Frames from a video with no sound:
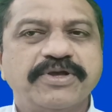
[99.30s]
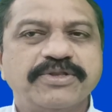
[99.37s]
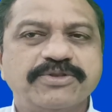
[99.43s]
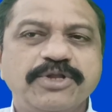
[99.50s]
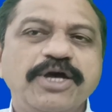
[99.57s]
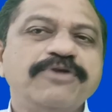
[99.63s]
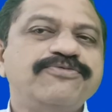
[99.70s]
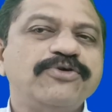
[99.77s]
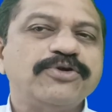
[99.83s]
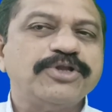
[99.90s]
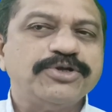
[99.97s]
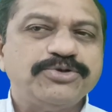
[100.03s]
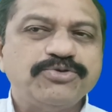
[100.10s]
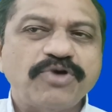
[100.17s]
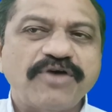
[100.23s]
Therefore,
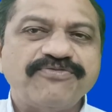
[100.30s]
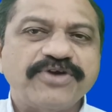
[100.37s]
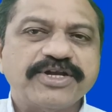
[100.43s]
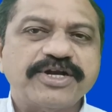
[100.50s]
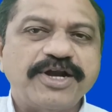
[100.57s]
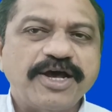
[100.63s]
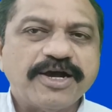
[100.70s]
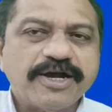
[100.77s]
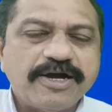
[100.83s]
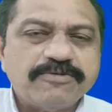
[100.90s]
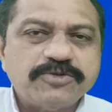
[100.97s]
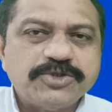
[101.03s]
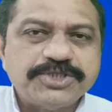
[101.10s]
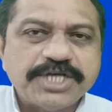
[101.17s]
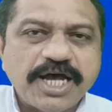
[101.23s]
the two affected
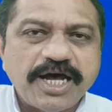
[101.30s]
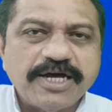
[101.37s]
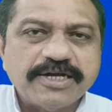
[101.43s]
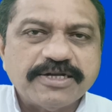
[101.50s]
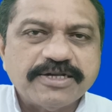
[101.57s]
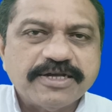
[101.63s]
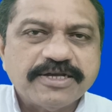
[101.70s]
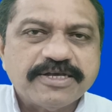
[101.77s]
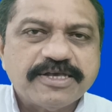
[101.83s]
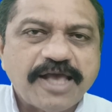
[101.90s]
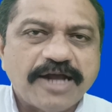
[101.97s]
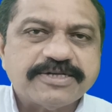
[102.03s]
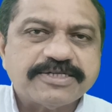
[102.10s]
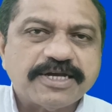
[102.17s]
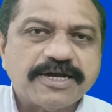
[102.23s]
accounts are
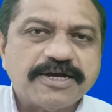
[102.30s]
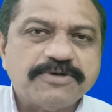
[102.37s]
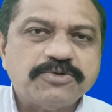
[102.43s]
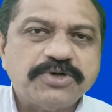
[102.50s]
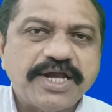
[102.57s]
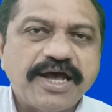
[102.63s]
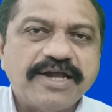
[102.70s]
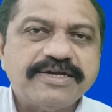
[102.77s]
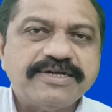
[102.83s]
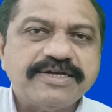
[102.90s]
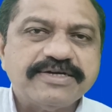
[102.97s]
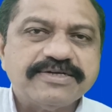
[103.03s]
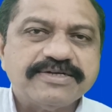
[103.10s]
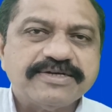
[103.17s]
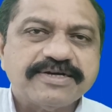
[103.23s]
cash account
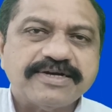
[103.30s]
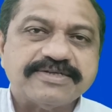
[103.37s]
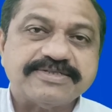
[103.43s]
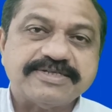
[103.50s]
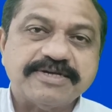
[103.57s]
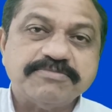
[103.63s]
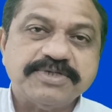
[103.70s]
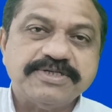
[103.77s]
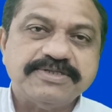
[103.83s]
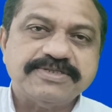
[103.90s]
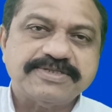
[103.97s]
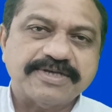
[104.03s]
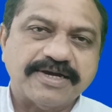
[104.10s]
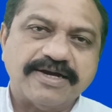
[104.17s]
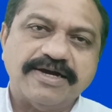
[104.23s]
and
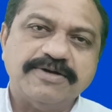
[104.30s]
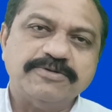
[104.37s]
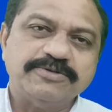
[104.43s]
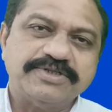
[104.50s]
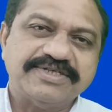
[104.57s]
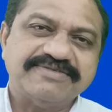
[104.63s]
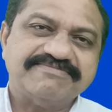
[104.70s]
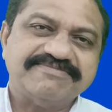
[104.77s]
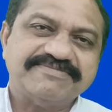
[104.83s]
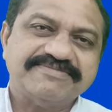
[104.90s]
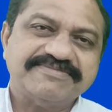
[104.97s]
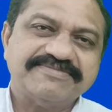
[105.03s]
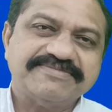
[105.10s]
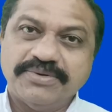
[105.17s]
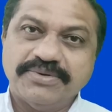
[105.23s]
customer's account.
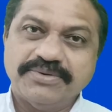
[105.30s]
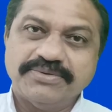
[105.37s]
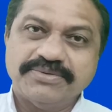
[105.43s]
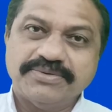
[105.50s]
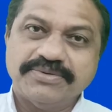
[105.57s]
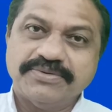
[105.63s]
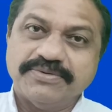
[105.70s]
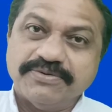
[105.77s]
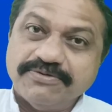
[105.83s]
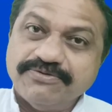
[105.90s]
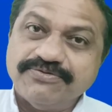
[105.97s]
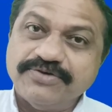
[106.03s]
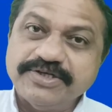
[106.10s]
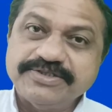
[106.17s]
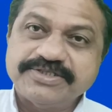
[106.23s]

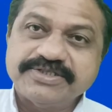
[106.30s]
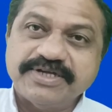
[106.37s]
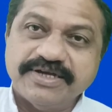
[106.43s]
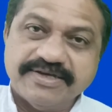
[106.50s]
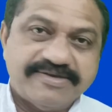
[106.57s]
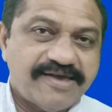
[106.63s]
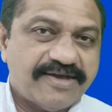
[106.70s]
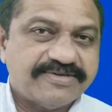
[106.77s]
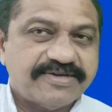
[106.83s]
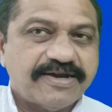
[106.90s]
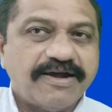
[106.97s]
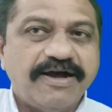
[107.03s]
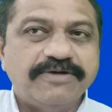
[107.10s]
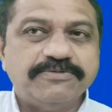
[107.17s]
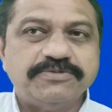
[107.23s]
First, cash
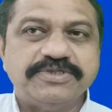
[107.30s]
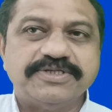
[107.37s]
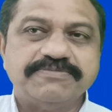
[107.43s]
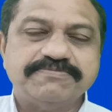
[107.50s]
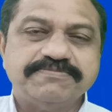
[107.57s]
account.